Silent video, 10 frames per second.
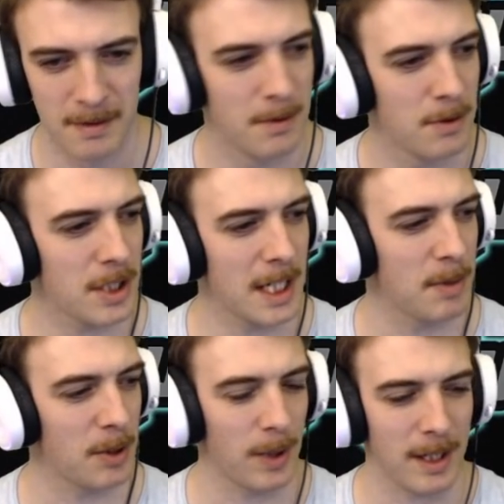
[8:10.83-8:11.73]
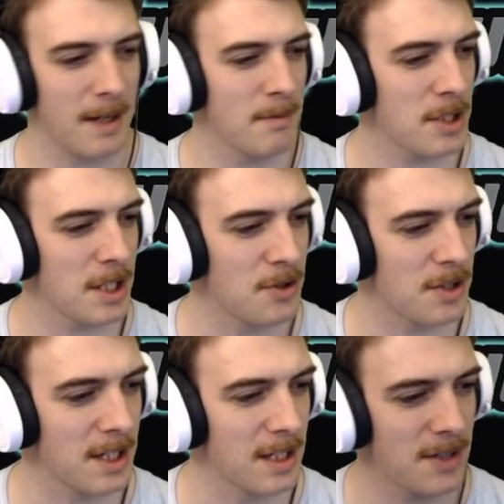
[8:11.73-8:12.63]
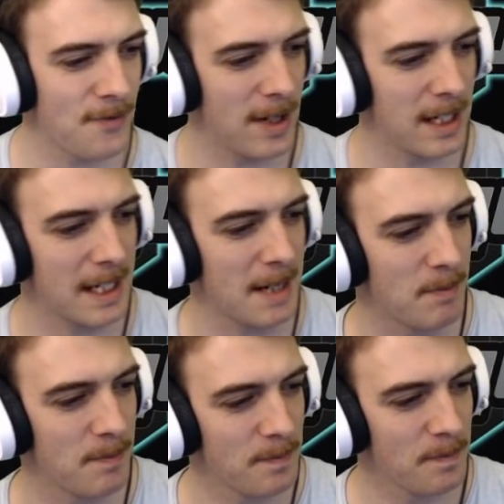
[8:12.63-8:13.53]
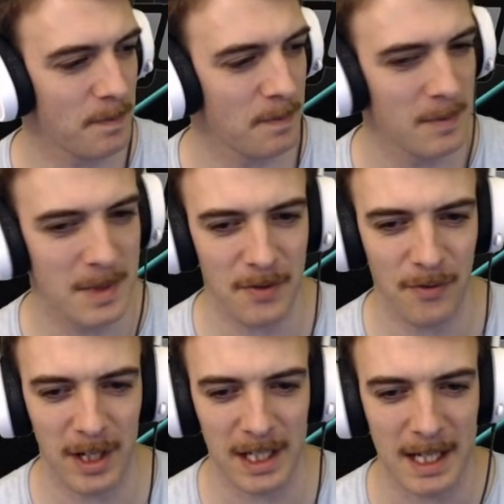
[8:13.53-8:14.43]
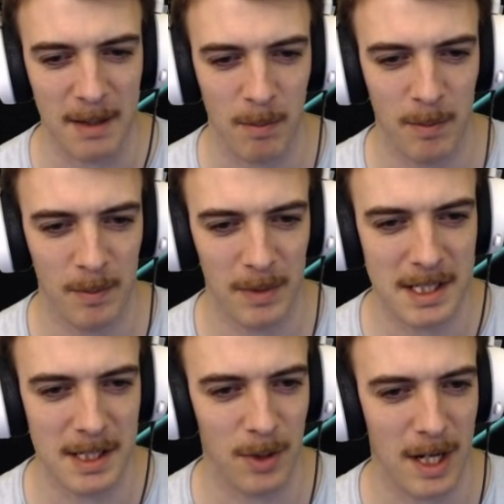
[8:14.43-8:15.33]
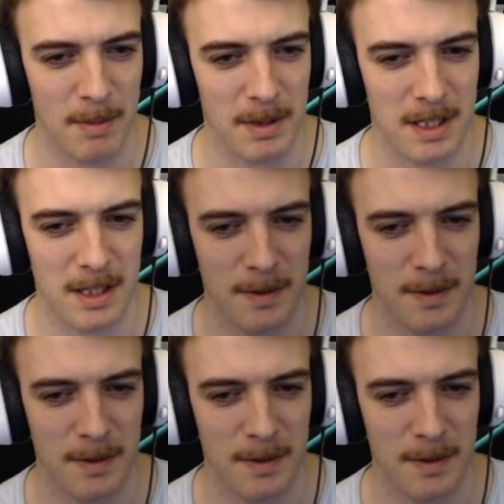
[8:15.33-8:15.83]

Just keep it quick. I'm just interested. This is a friendly game. This is a friendly game. Let's see what happens.